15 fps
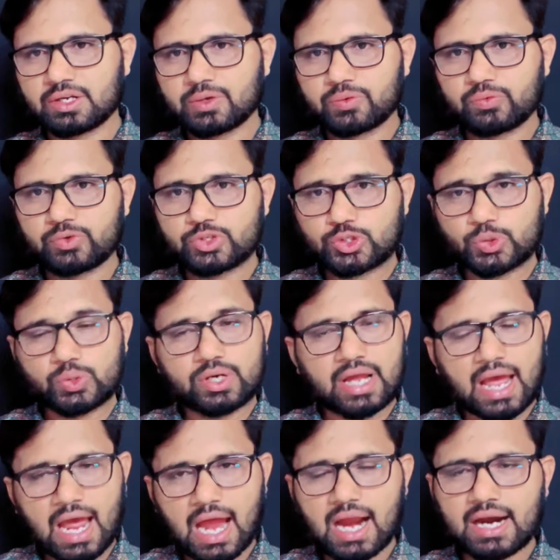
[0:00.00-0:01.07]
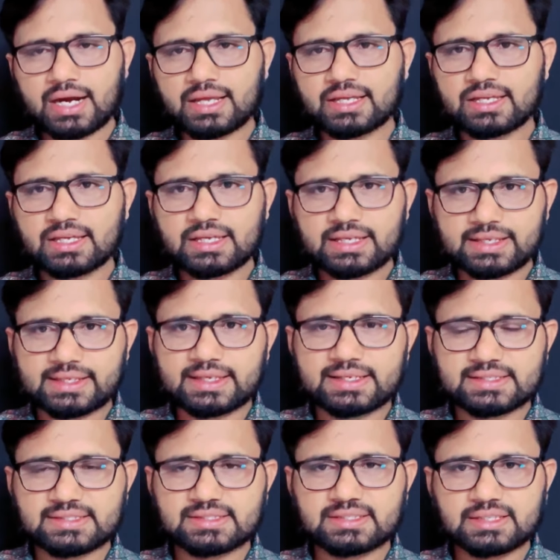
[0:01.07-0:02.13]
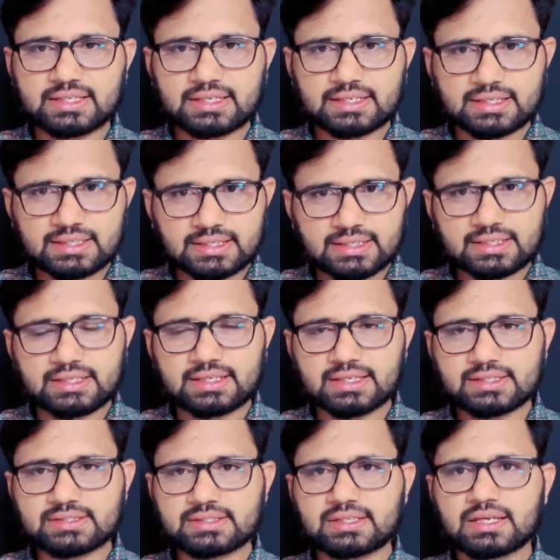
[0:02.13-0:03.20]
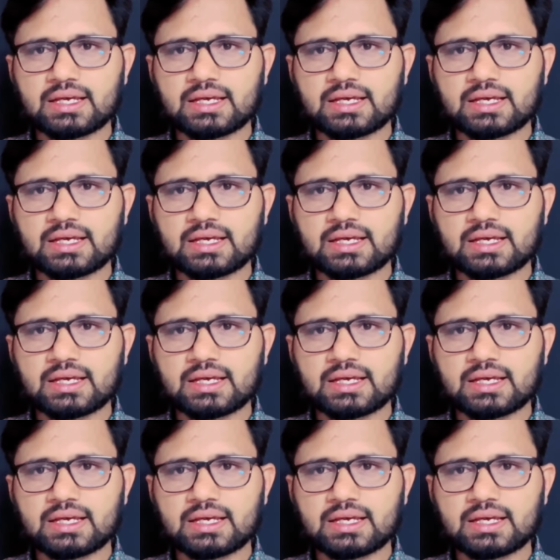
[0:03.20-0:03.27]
we should add yes, es,